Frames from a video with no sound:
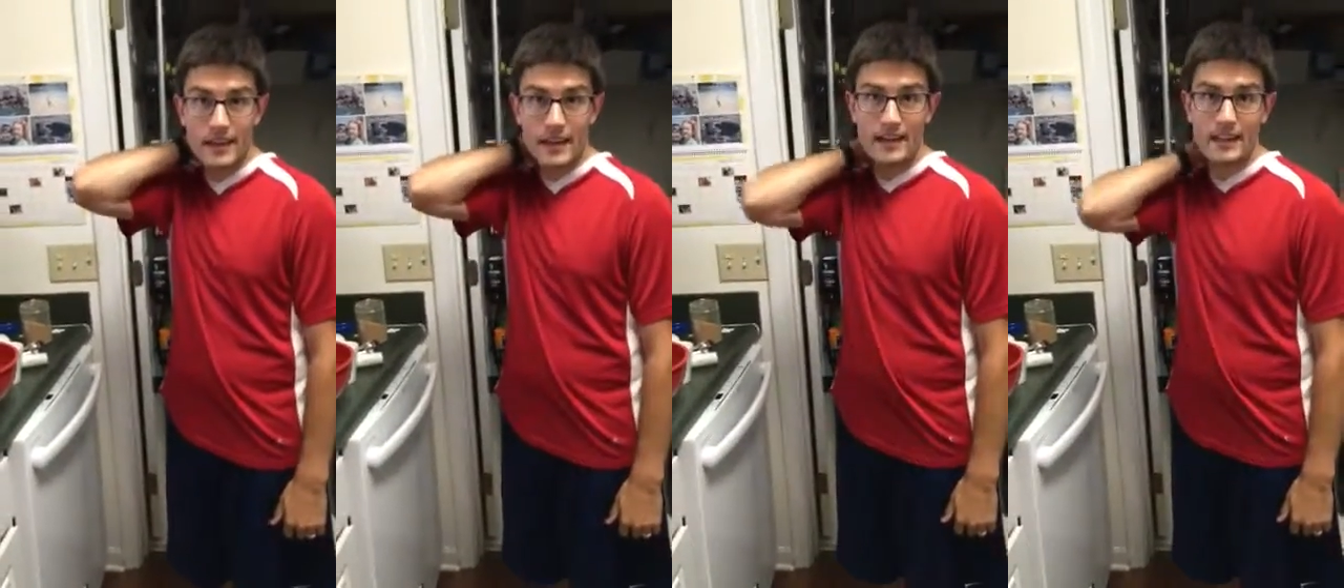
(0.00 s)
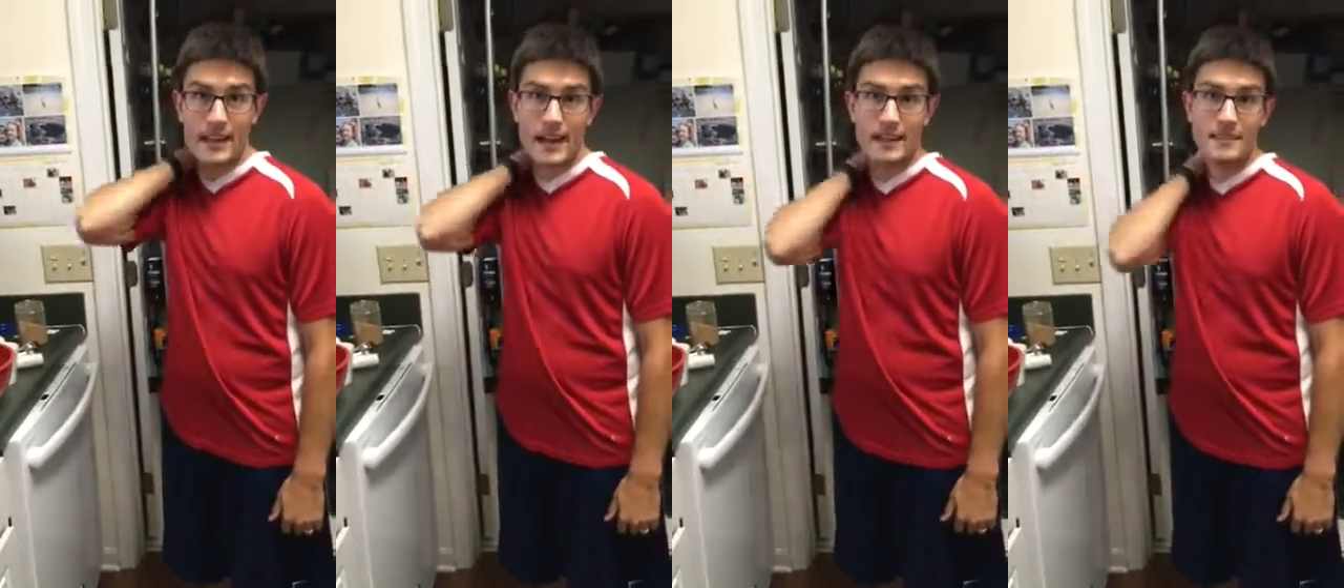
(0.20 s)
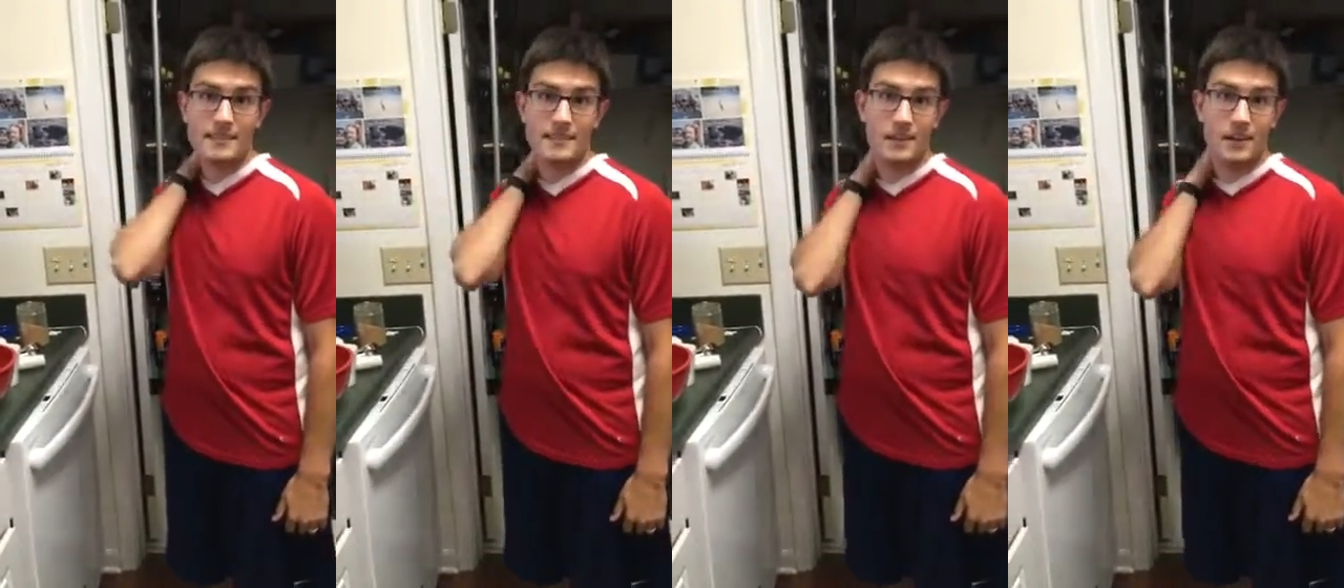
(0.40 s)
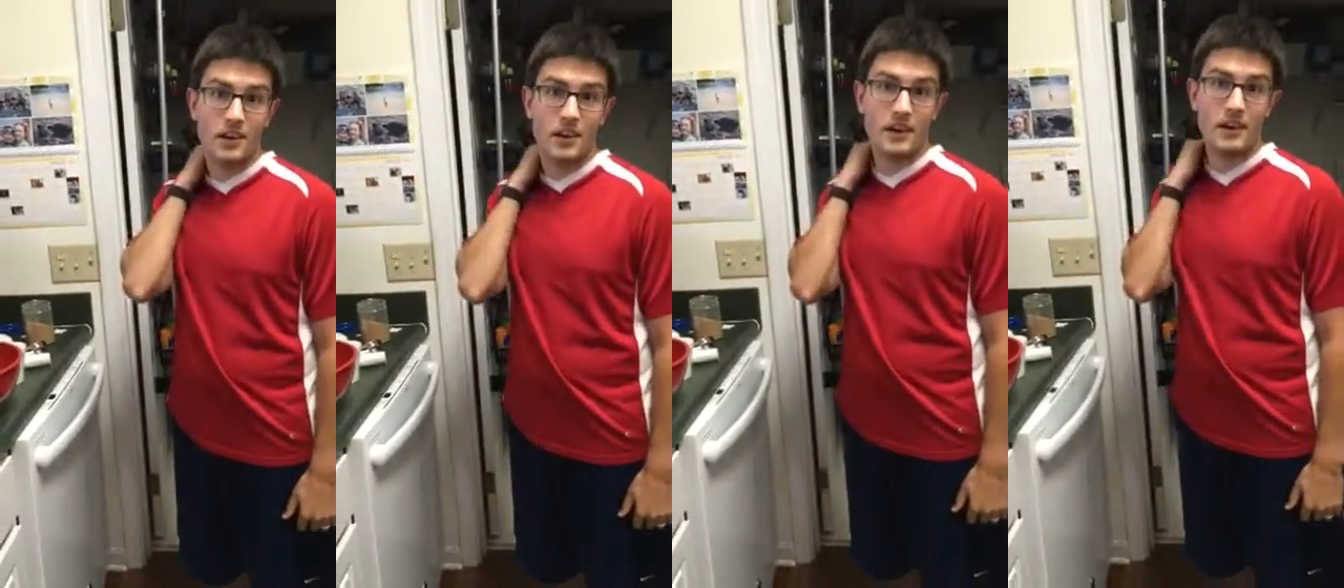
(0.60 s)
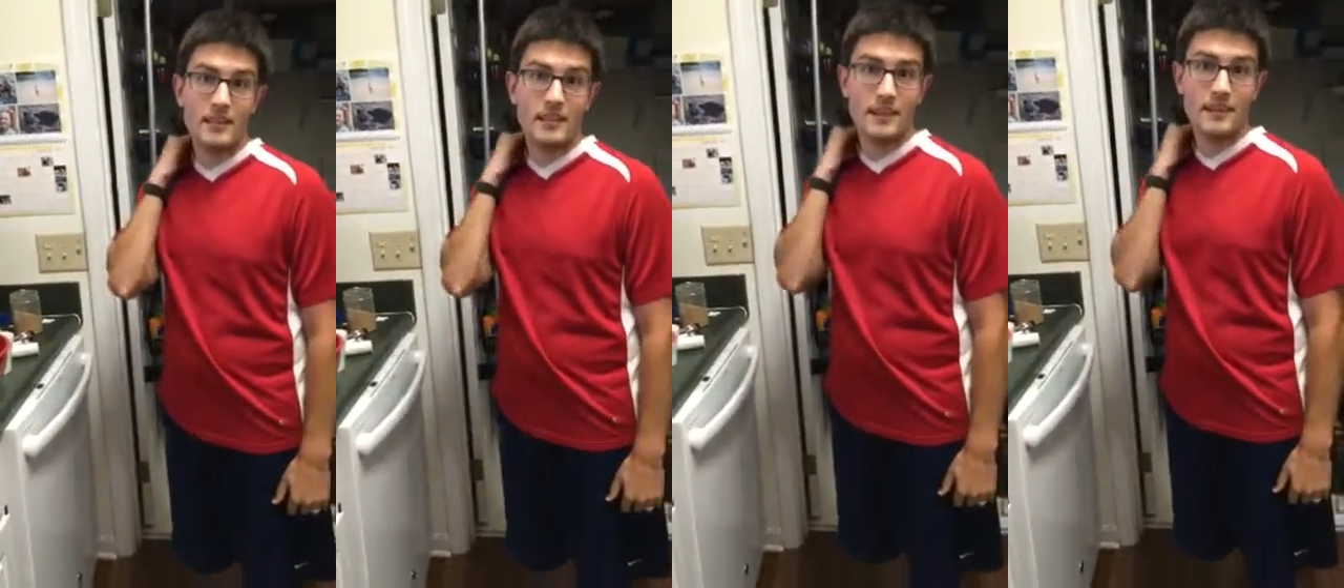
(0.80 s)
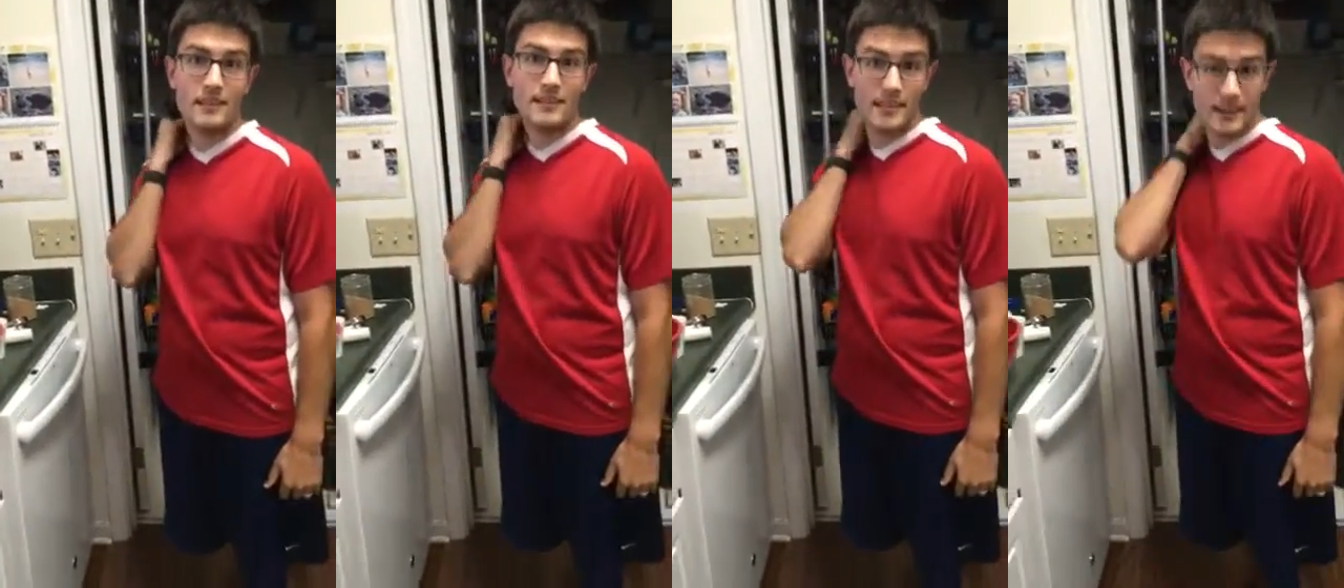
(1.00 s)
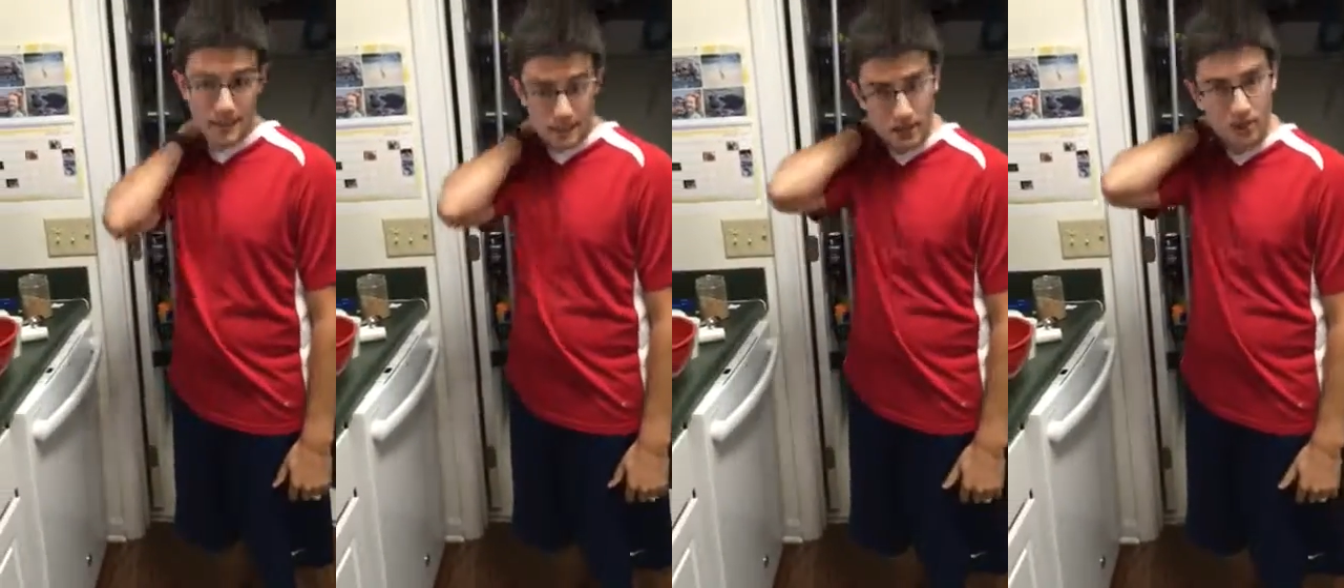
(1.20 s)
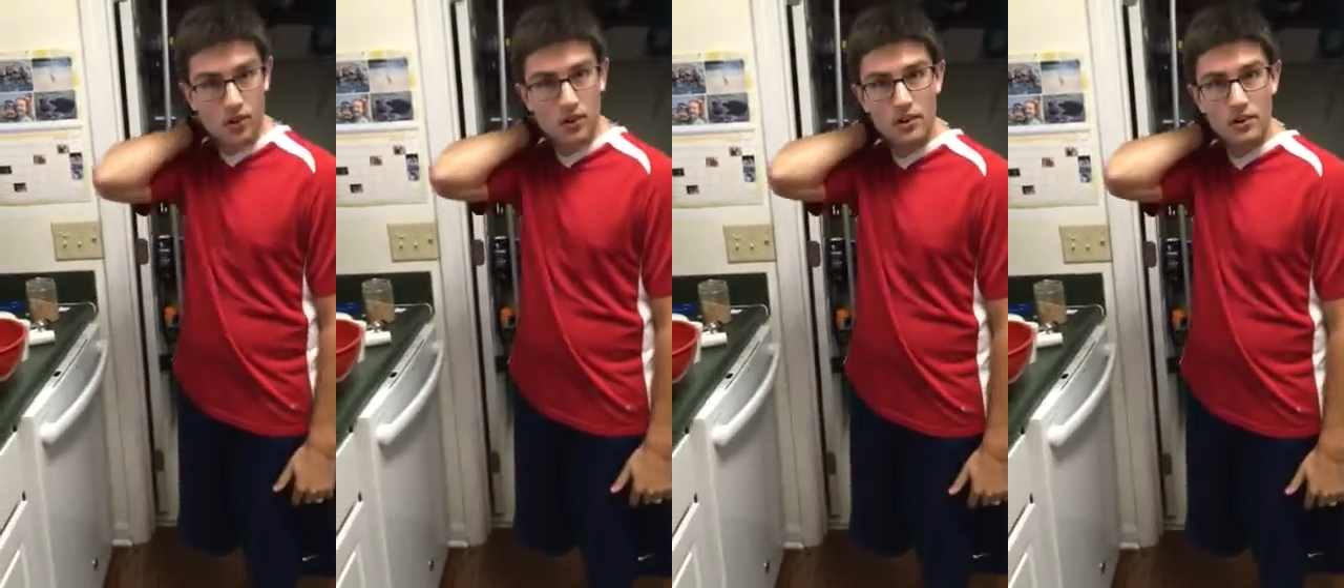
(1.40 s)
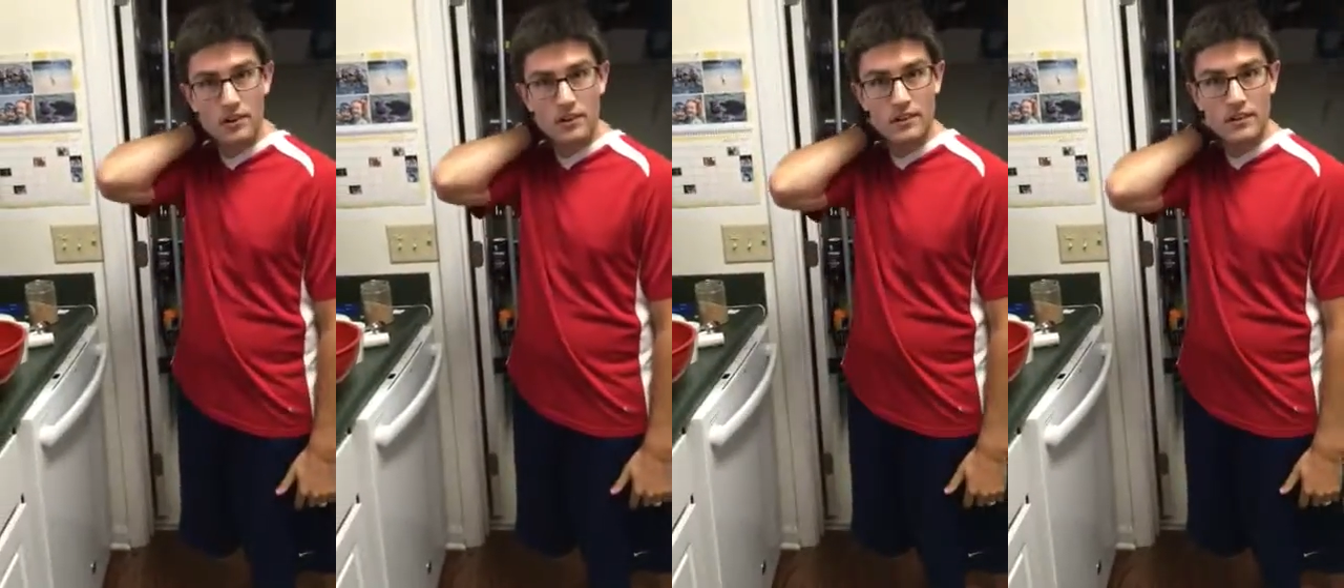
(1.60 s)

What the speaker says: and that's called a sinkhole.